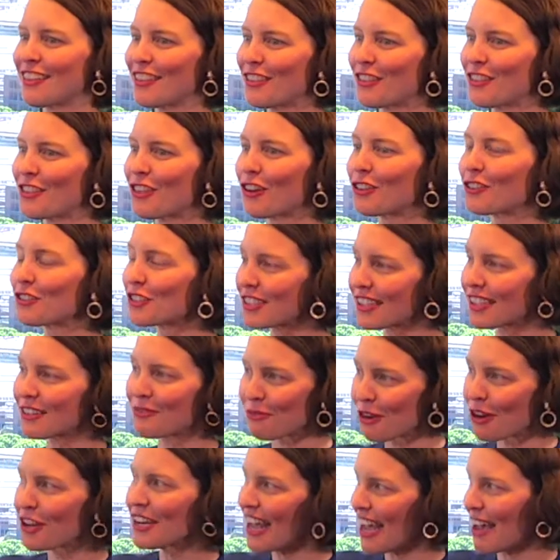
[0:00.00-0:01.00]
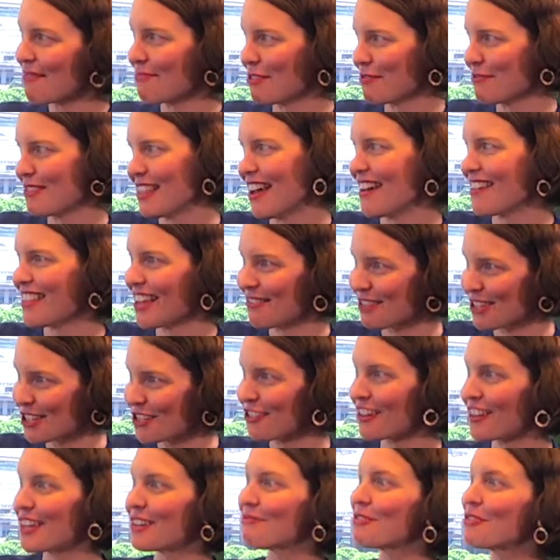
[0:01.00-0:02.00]
those that weren't happy with how they were
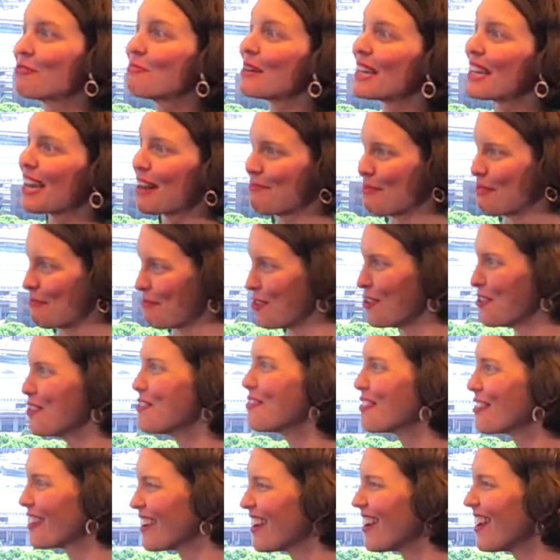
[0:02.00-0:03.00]
treated will pick up and move.